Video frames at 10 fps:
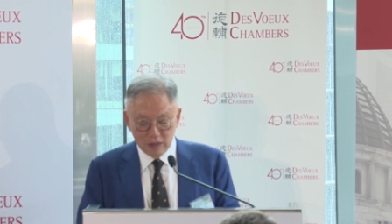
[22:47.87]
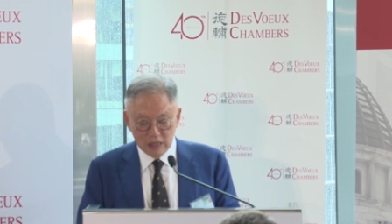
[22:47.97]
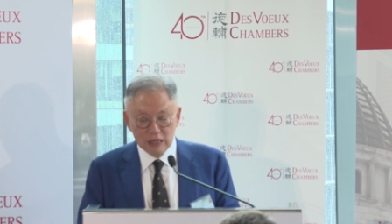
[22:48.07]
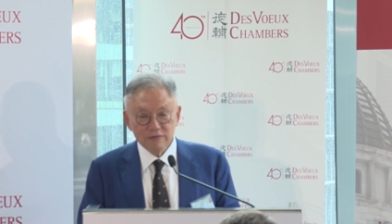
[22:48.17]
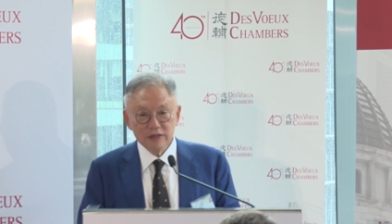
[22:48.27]

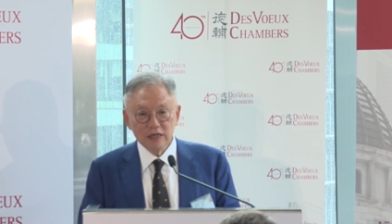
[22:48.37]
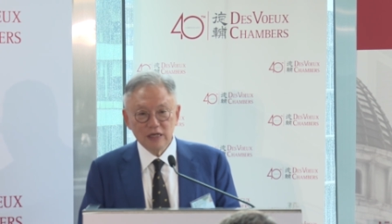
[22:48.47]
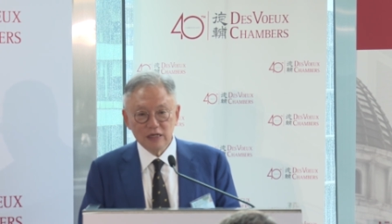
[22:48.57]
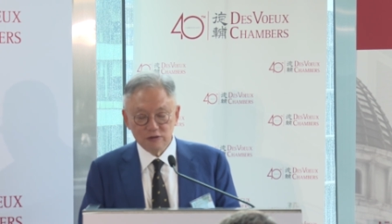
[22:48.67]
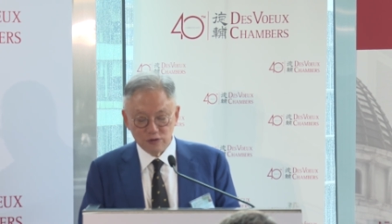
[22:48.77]
Even
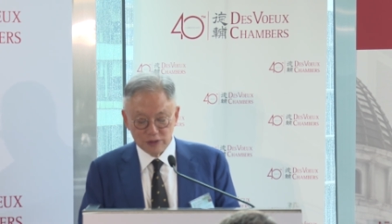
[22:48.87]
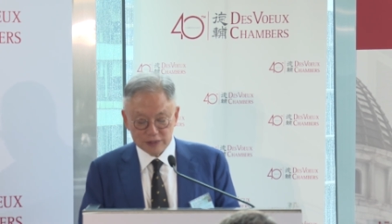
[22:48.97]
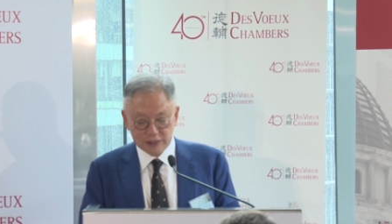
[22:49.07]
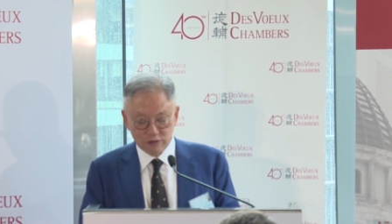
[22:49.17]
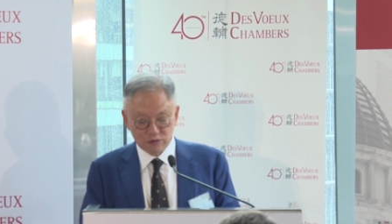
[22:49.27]
in a
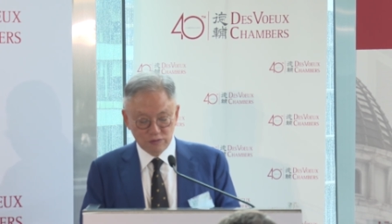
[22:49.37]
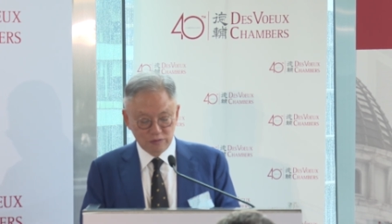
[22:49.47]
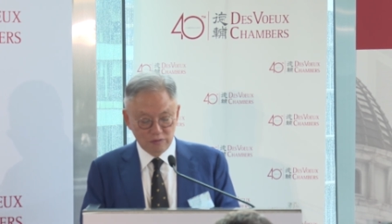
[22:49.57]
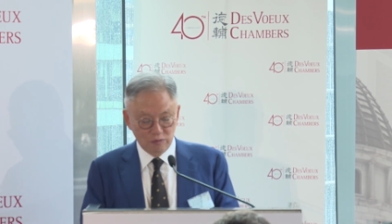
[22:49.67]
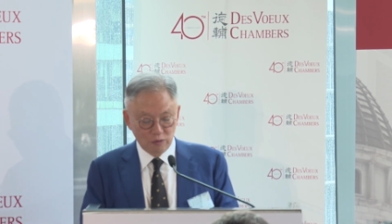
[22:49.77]

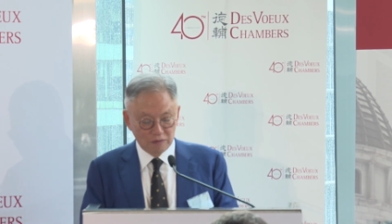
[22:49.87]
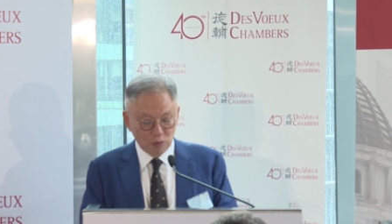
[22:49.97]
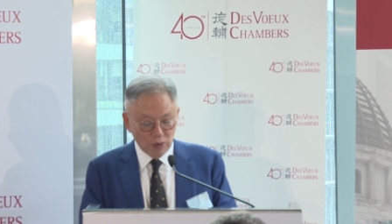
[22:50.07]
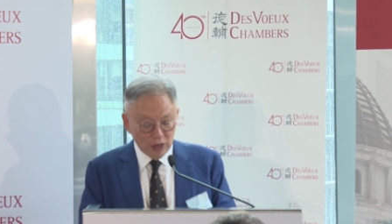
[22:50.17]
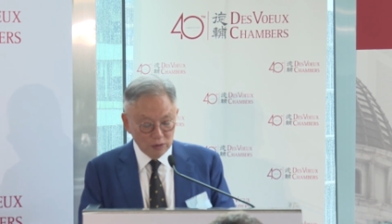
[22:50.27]
jurisdiction with a
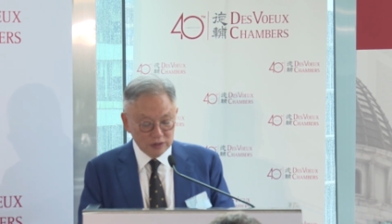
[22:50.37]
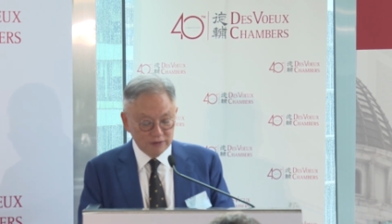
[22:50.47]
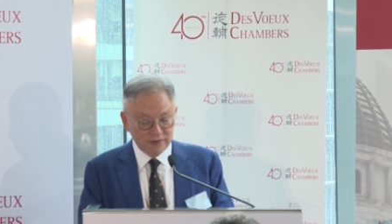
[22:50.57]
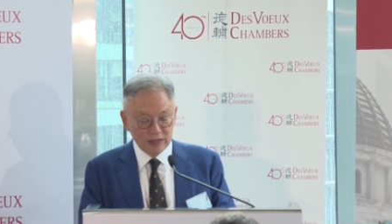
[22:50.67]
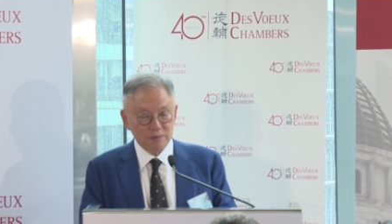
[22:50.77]
well
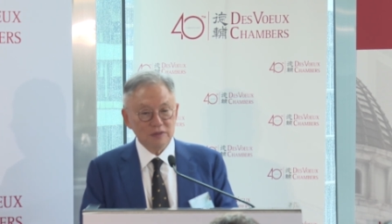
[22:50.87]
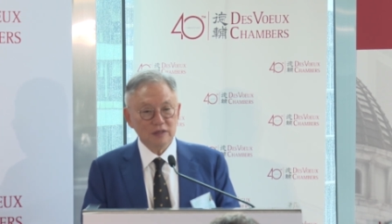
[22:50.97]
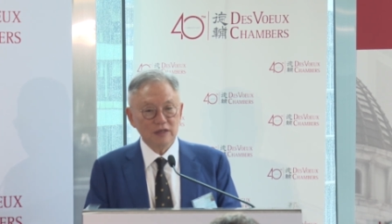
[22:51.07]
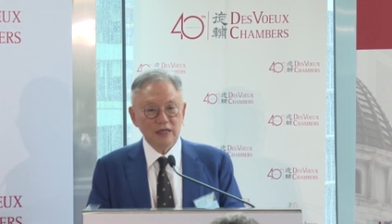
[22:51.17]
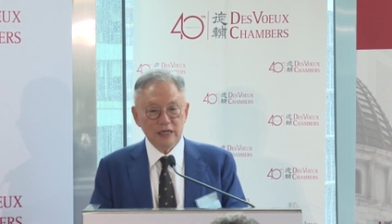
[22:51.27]
developed
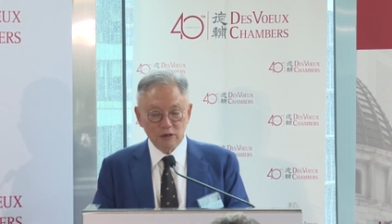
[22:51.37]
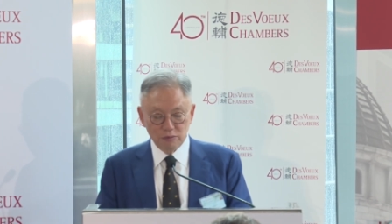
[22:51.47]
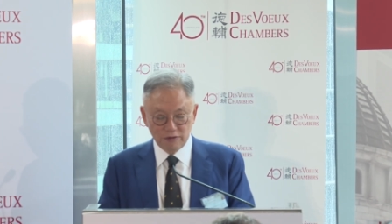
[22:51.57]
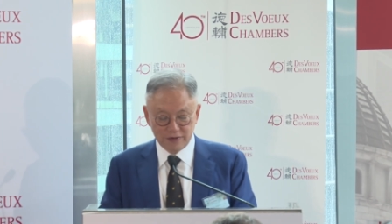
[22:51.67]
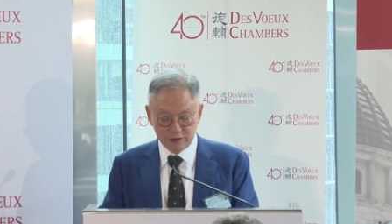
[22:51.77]
legal
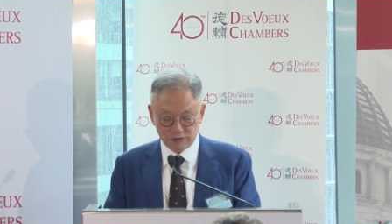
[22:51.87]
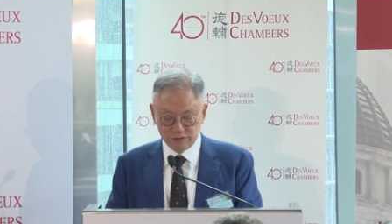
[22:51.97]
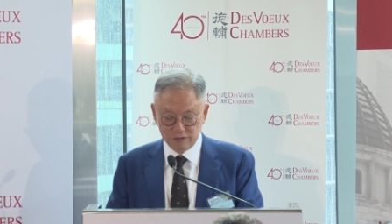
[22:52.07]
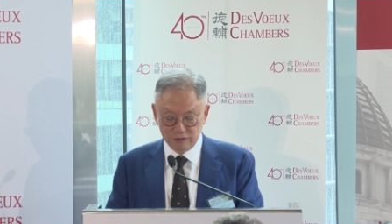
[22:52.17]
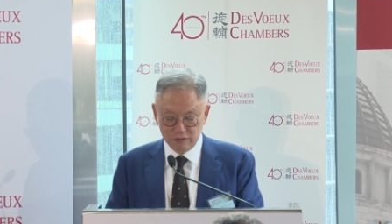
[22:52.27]

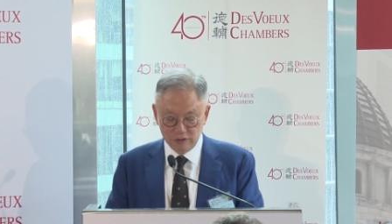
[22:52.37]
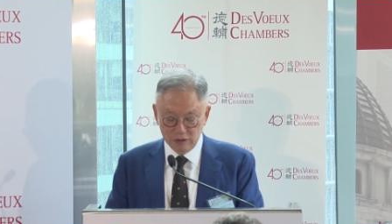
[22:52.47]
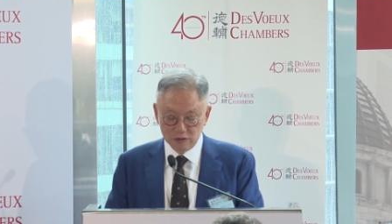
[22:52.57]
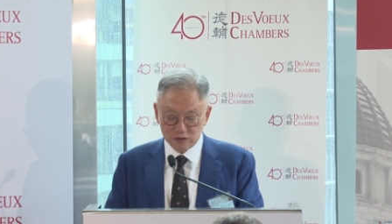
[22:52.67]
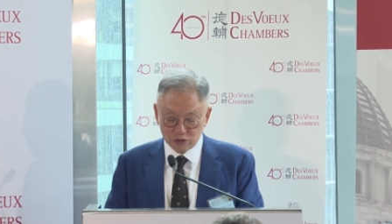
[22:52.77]
profession,
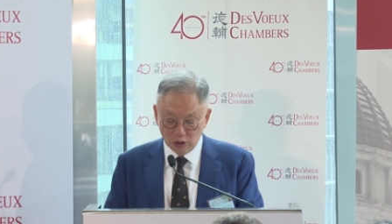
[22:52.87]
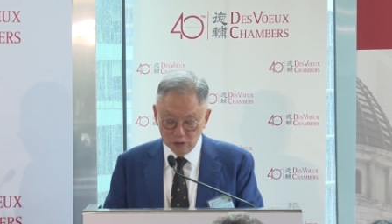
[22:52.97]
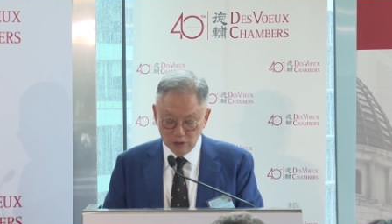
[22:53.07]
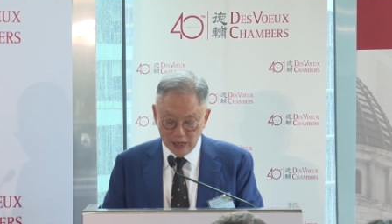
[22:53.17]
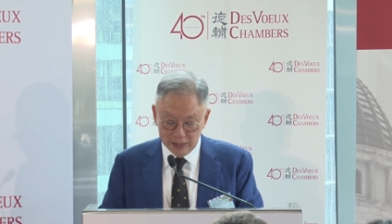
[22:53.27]

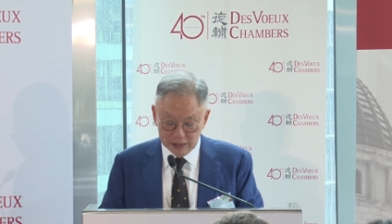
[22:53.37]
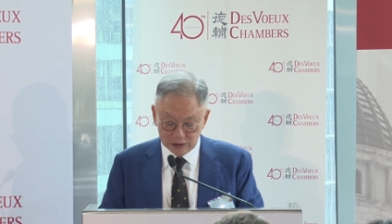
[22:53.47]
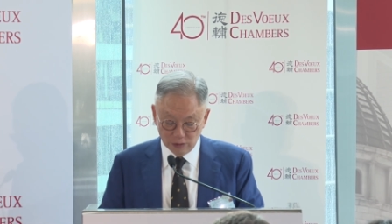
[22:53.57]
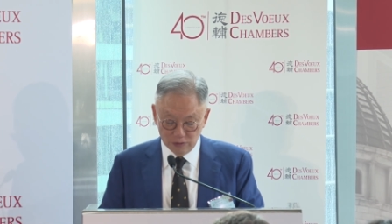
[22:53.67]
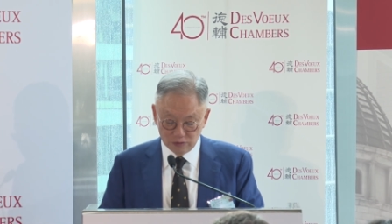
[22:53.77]
strong and a
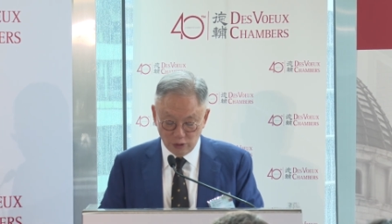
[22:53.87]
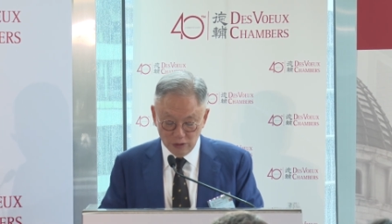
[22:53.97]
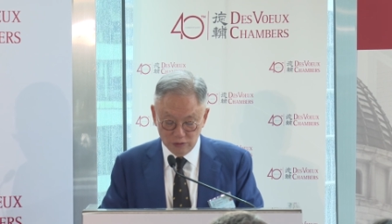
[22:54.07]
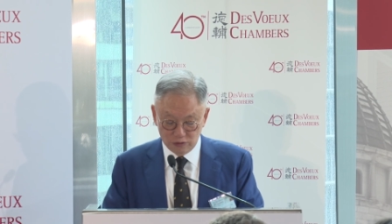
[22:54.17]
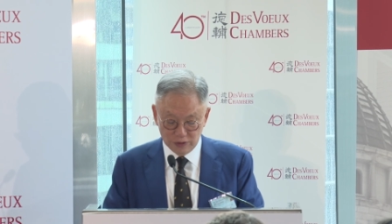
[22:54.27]

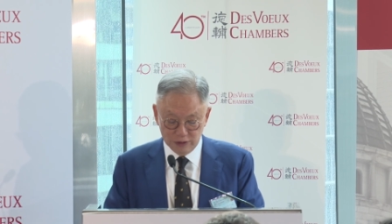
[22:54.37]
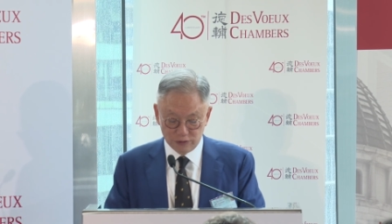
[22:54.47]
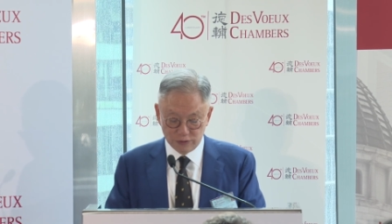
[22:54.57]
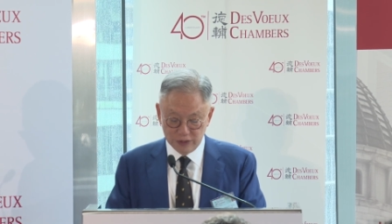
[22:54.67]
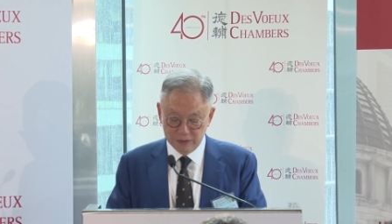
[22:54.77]
strong
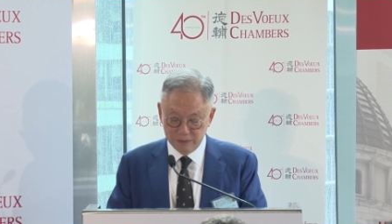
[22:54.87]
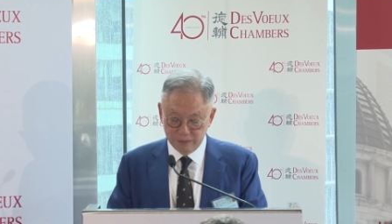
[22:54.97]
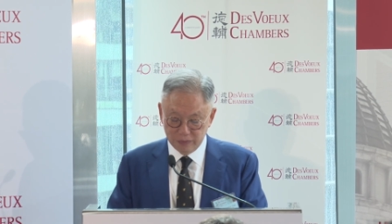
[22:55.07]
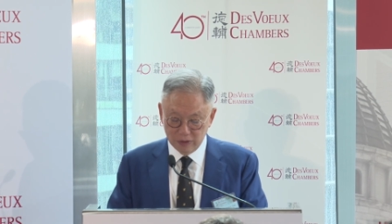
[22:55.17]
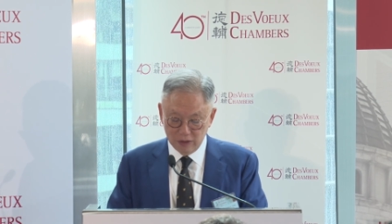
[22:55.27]
judiciary.
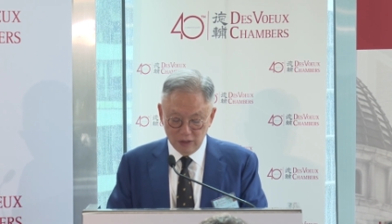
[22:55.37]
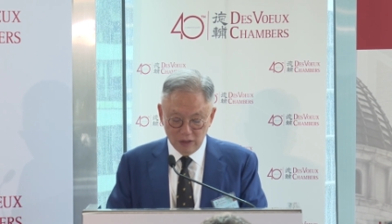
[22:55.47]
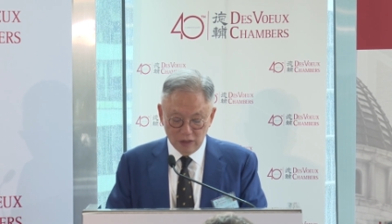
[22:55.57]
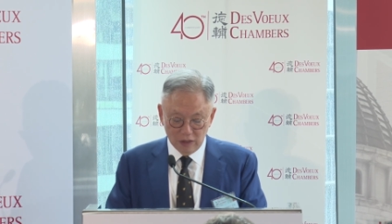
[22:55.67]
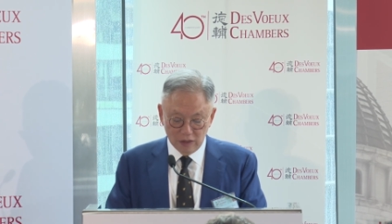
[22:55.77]

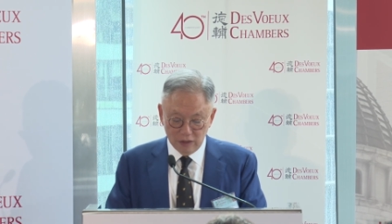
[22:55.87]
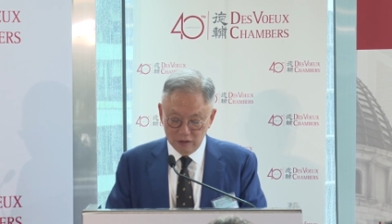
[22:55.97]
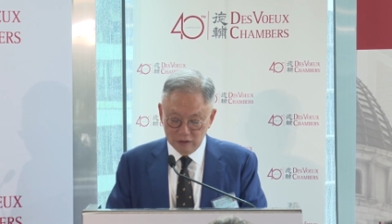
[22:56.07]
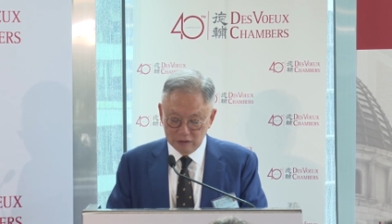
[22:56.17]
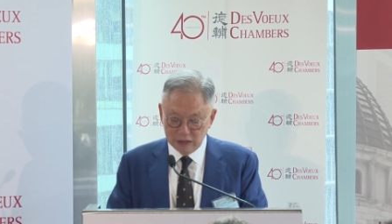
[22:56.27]

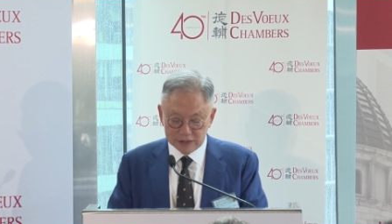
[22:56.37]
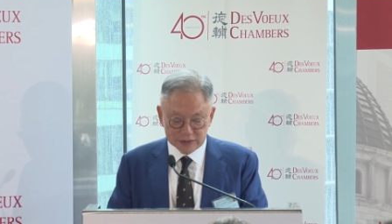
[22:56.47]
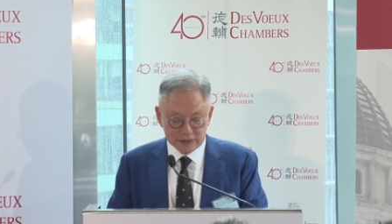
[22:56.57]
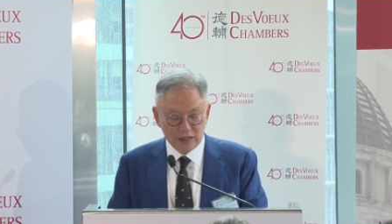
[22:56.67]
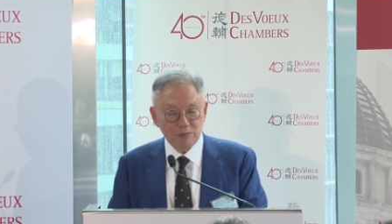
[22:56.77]

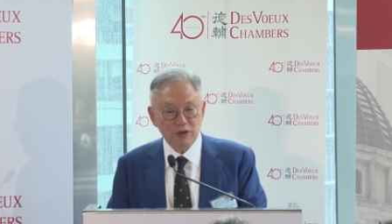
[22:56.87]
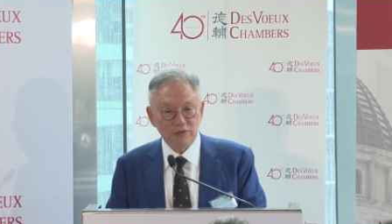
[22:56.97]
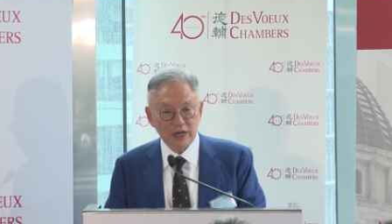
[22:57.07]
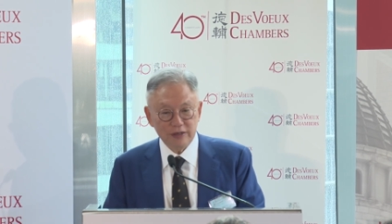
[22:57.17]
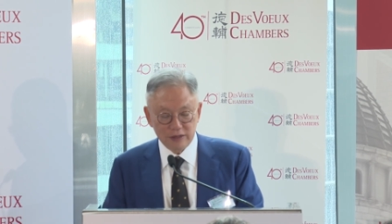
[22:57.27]
That's a
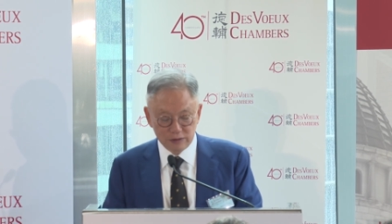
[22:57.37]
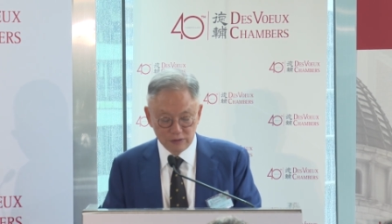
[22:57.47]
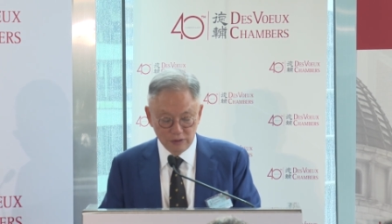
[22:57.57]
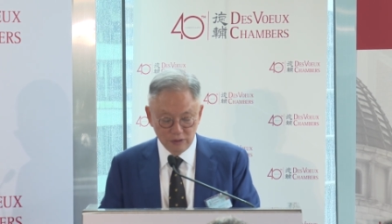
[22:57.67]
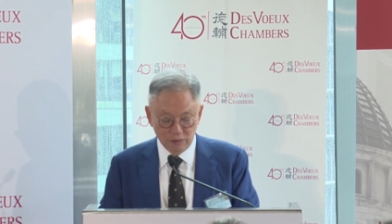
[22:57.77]

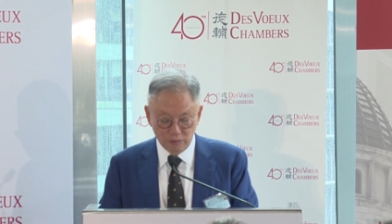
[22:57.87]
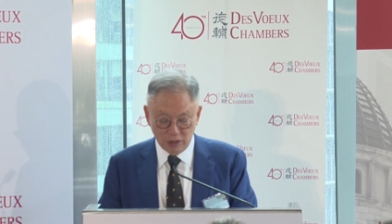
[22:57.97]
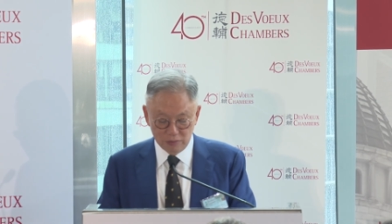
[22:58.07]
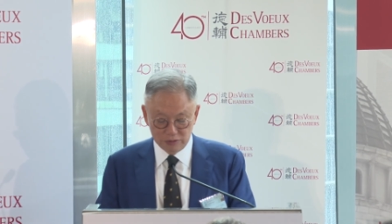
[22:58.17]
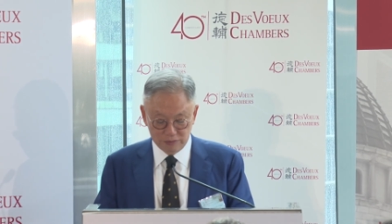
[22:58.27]
perennial
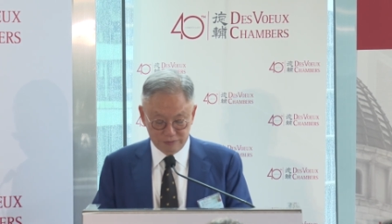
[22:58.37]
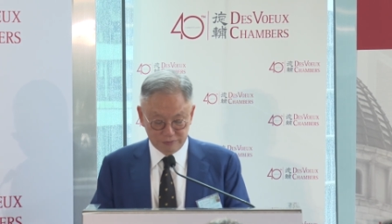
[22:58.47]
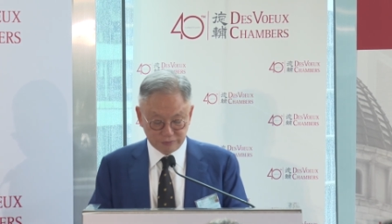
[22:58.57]
problem.